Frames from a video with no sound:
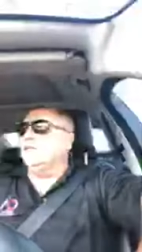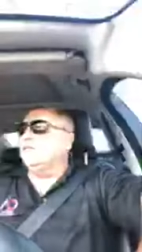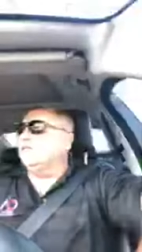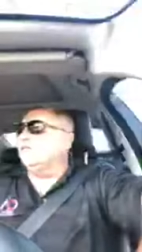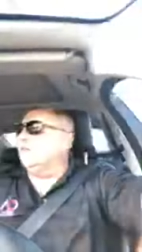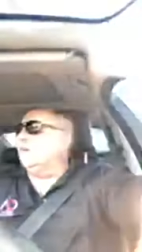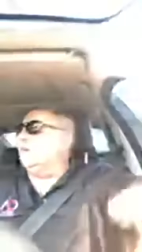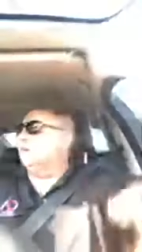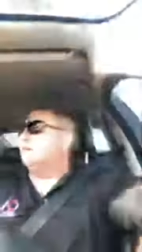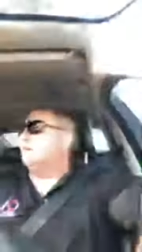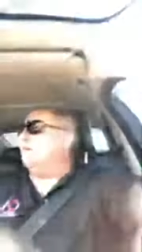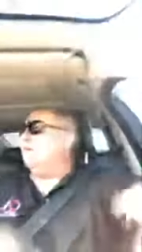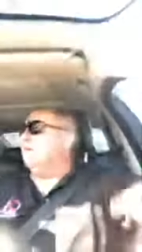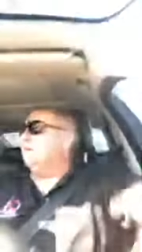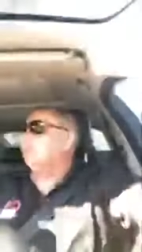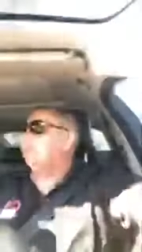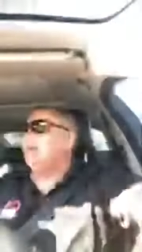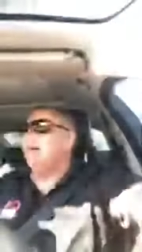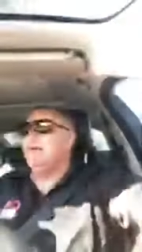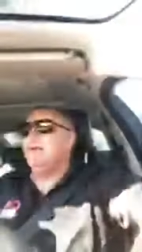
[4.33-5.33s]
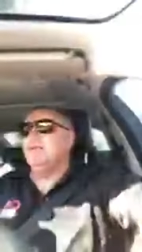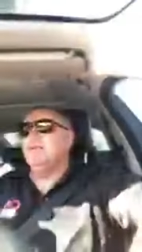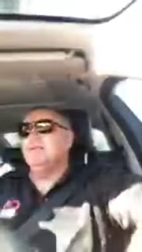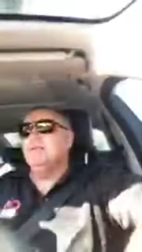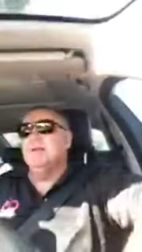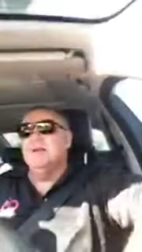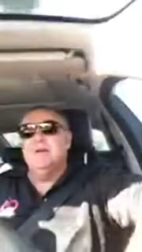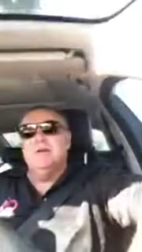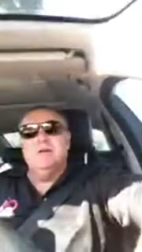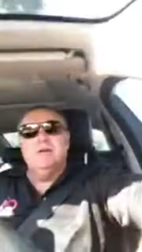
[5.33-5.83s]
Just sort of touch
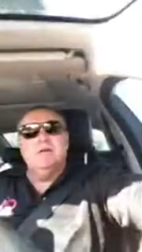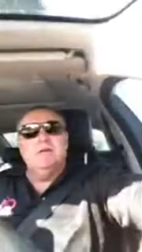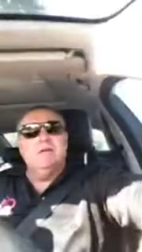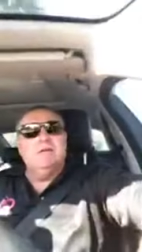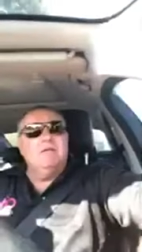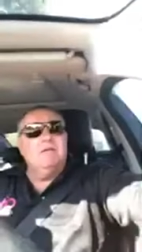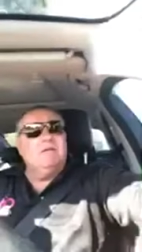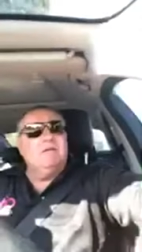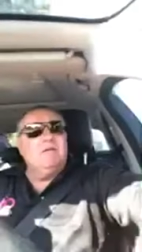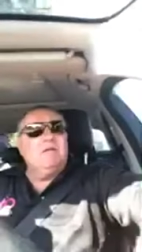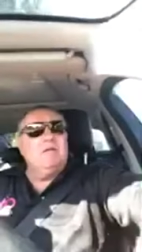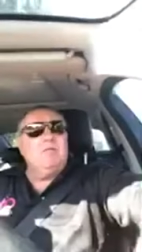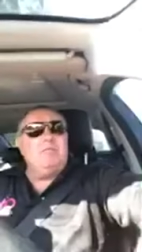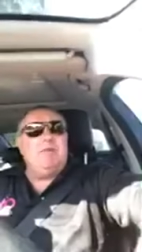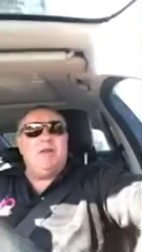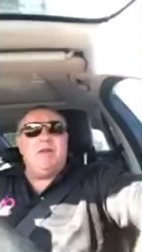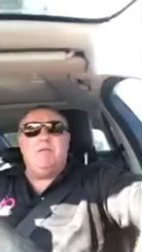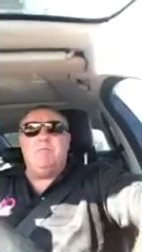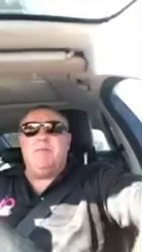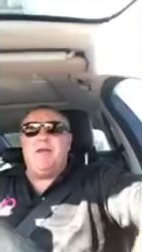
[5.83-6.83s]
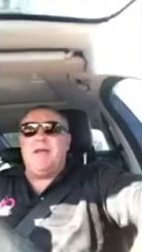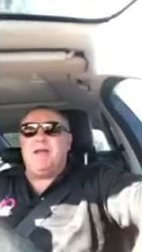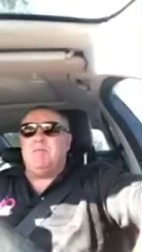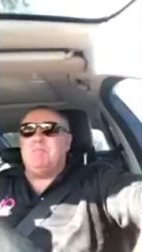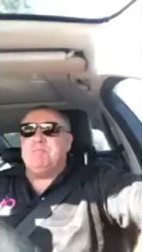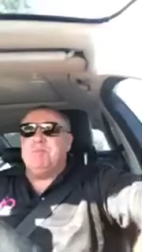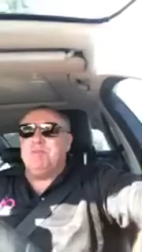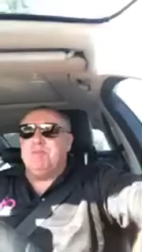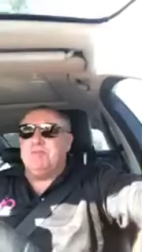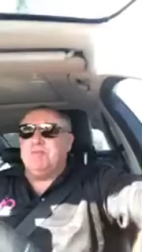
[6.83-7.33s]
base a bit
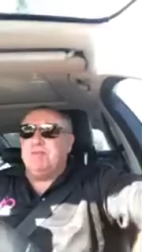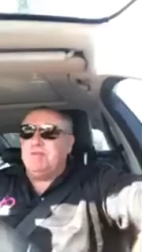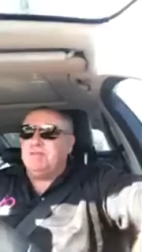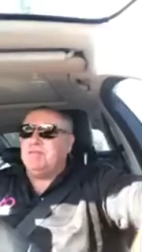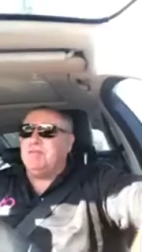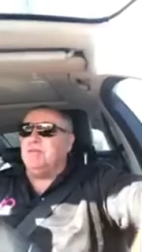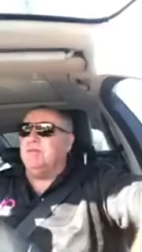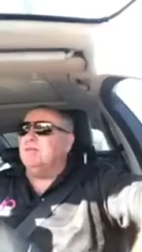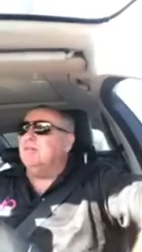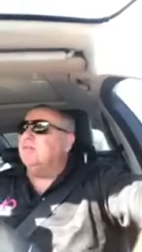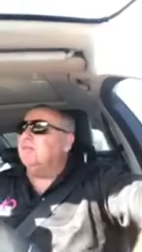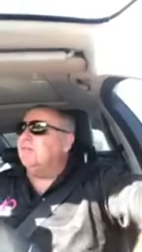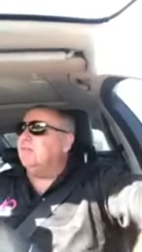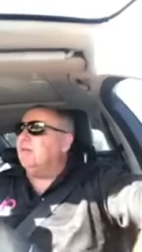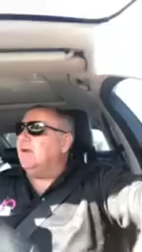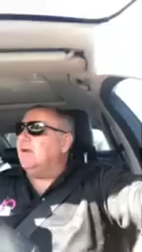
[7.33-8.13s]
about persistence.